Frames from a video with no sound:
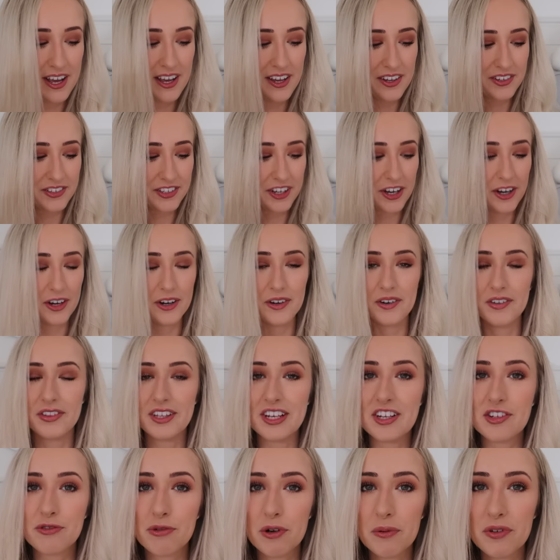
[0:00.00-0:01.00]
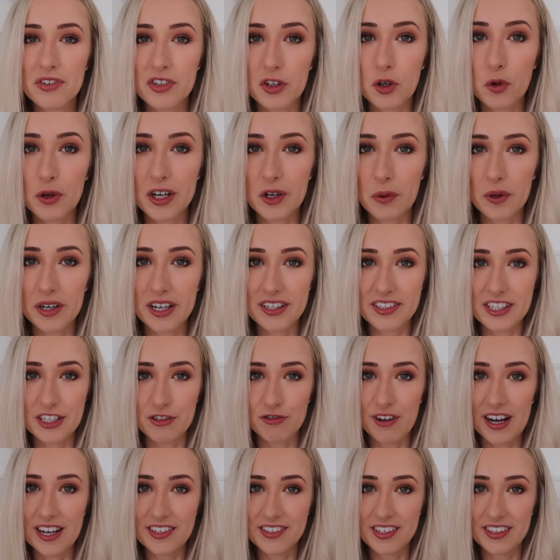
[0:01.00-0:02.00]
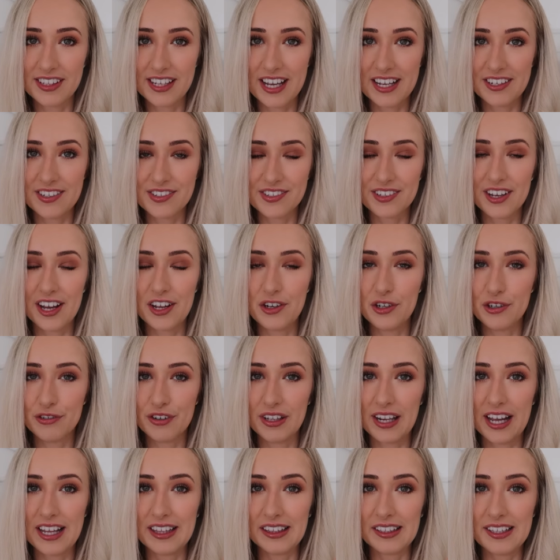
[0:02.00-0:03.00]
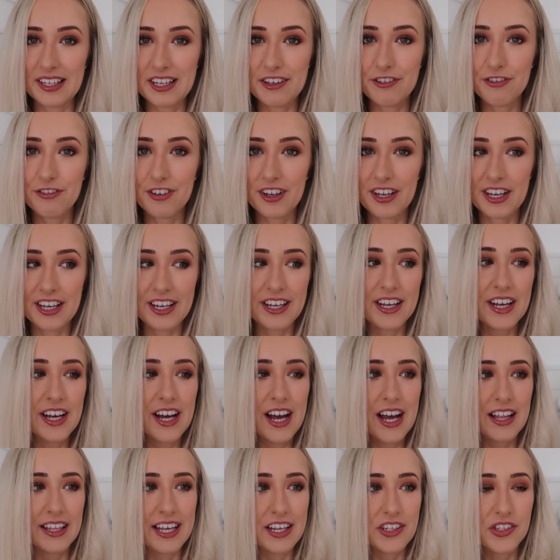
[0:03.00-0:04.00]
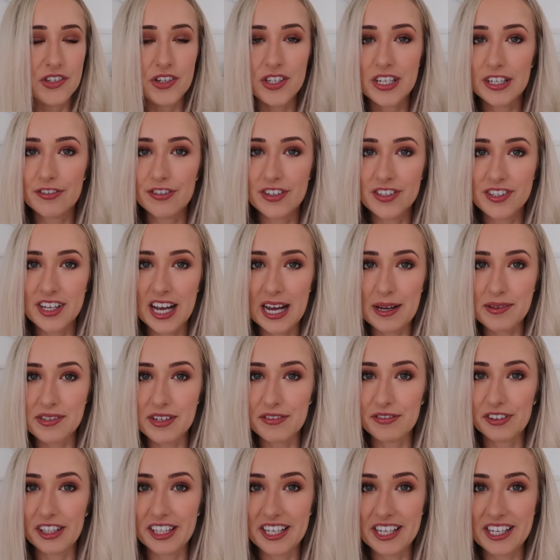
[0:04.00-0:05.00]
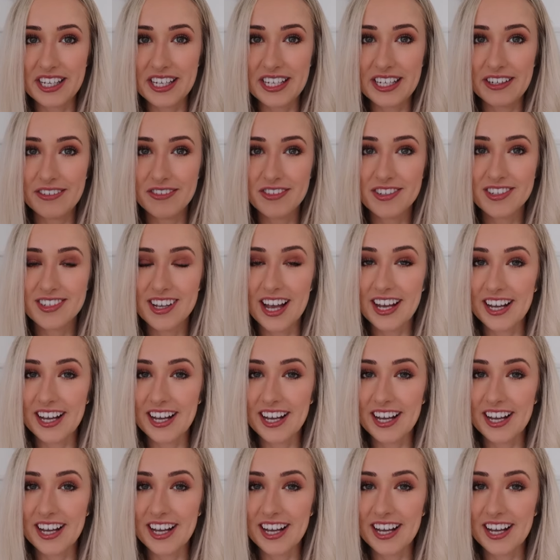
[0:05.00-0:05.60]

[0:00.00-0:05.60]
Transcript: So this one was a quick one I did right at the end. It's another like leafy, like two different types of leaves.